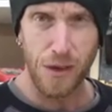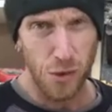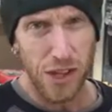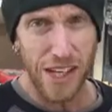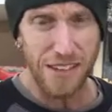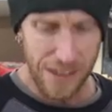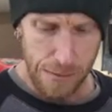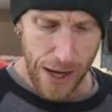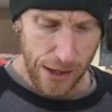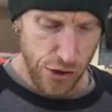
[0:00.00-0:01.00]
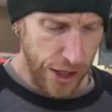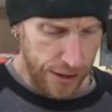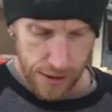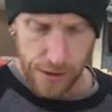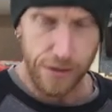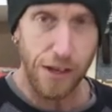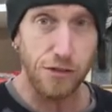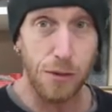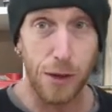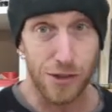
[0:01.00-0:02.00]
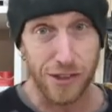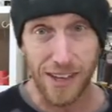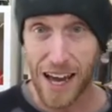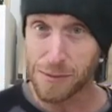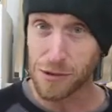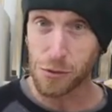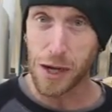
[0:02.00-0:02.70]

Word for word: Really easy to make jig. Saves you a bunch of time as